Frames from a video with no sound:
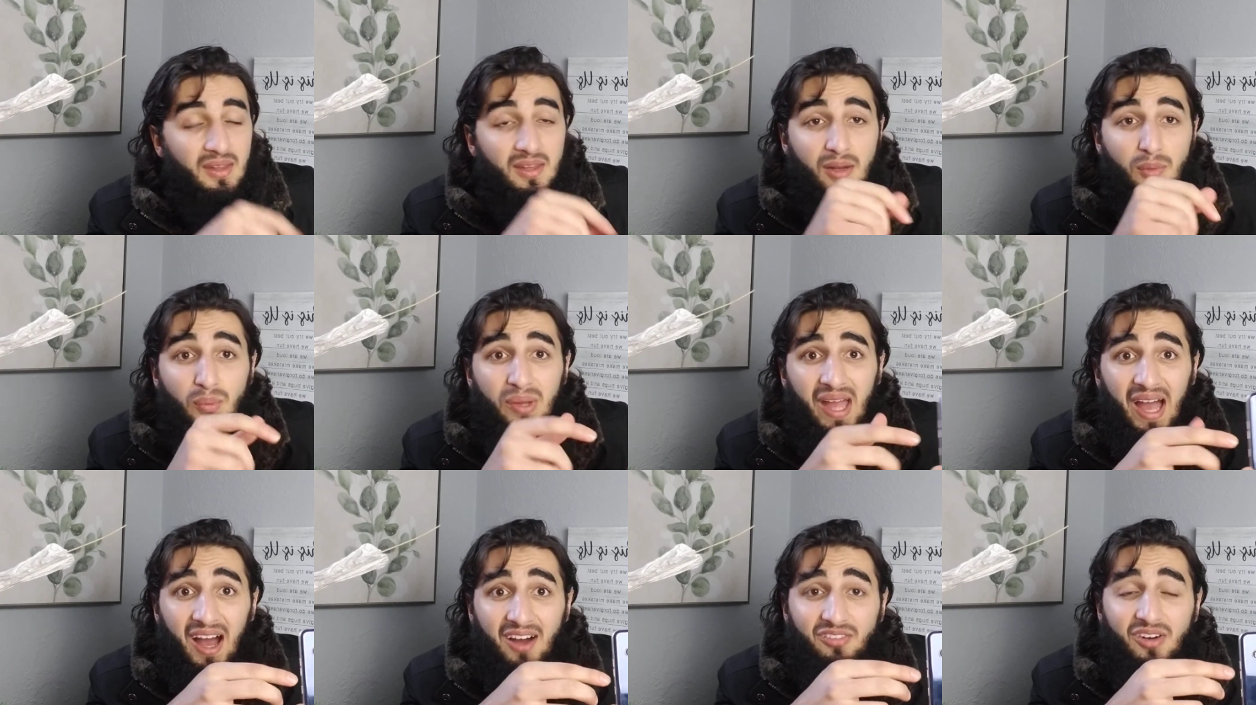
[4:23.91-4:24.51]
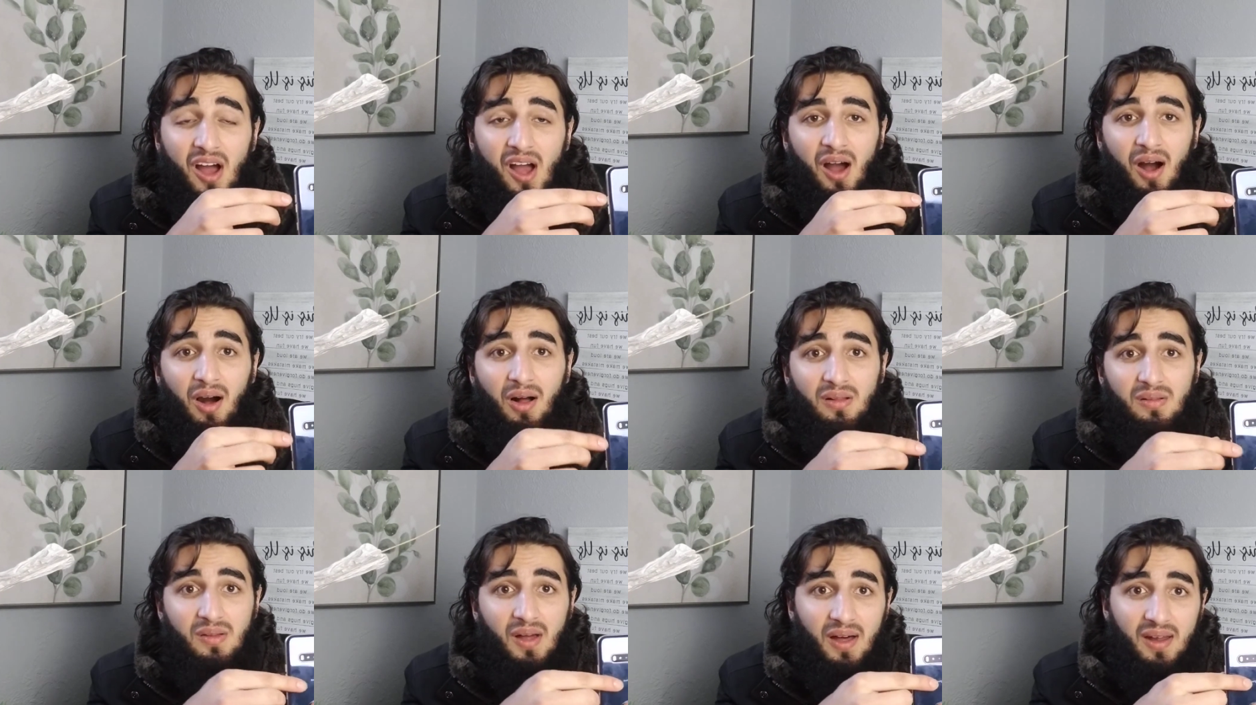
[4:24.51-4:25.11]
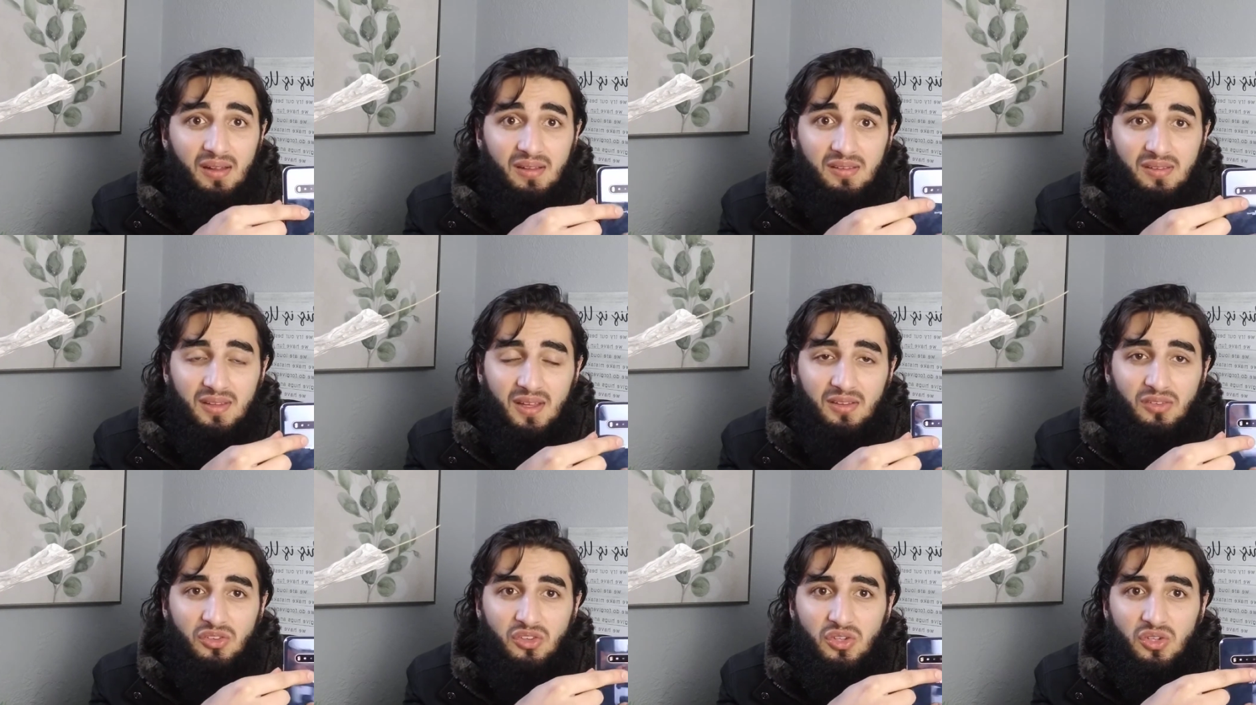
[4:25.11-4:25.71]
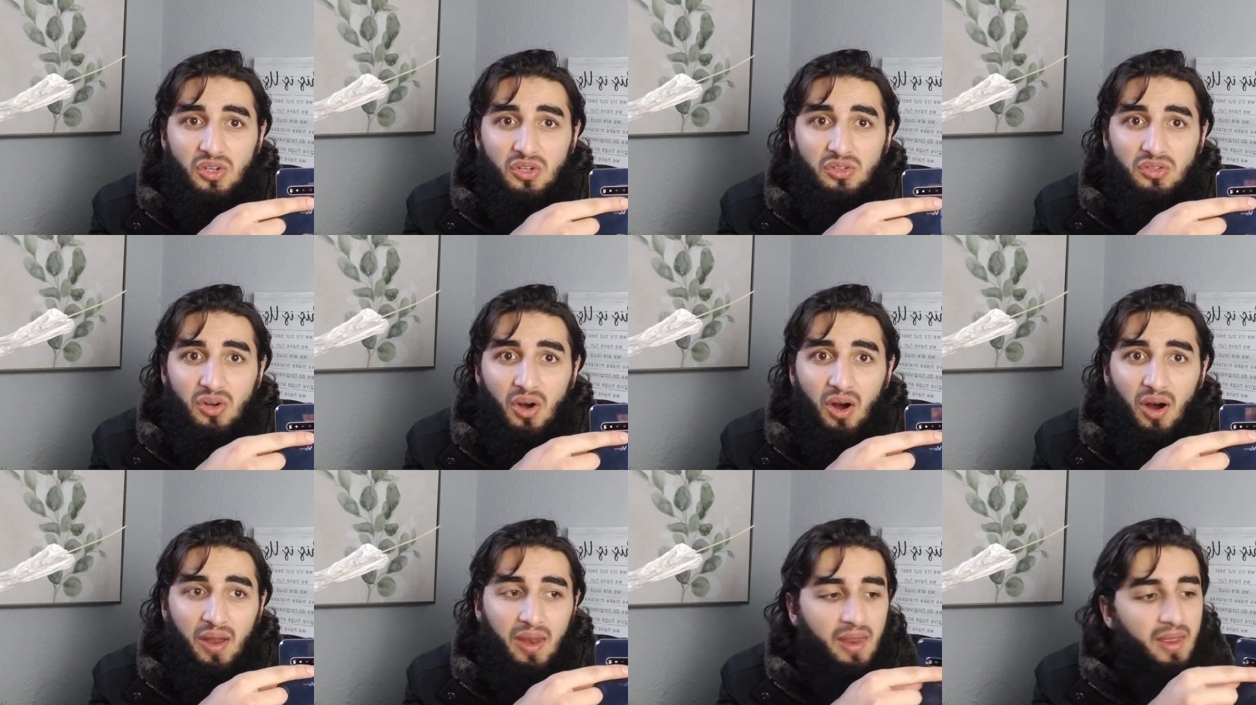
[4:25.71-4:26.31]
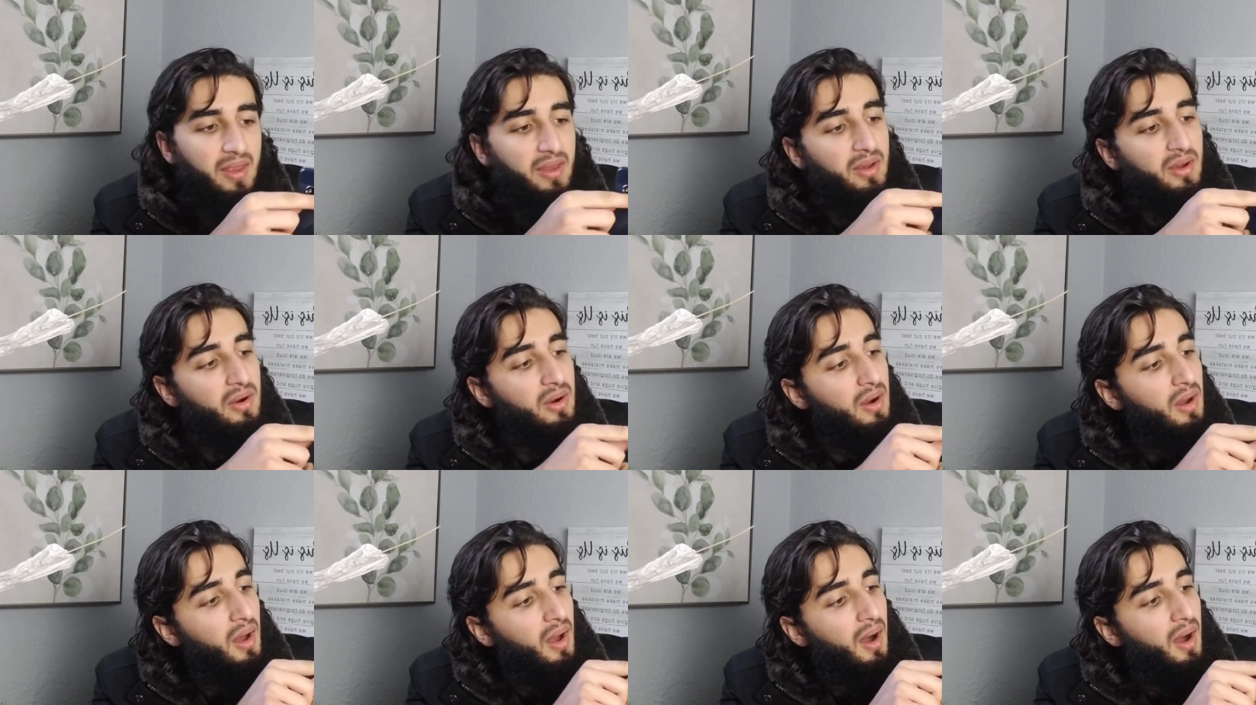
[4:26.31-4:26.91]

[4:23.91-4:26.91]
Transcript: And then we have a lot of sensors on here